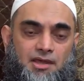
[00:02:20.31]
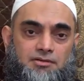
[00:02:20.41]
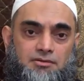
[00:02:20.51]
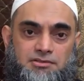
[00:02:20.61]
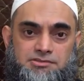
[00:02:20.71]

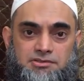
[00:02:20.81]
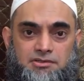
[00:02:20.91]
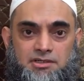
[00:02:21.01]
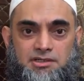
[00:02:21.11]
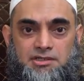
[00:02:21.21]
And
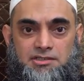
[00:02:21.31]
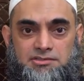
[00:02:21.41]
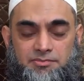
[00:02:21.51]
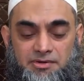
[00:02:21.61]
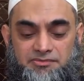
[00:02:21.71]

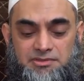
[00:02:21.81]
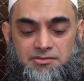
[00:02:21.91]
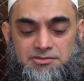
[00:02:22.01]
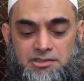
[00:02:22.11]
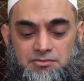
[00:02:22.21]
also the Prophet
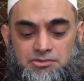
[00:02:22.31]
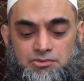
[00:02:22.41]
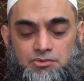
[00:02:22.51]
sallallahu alaihi wasallam,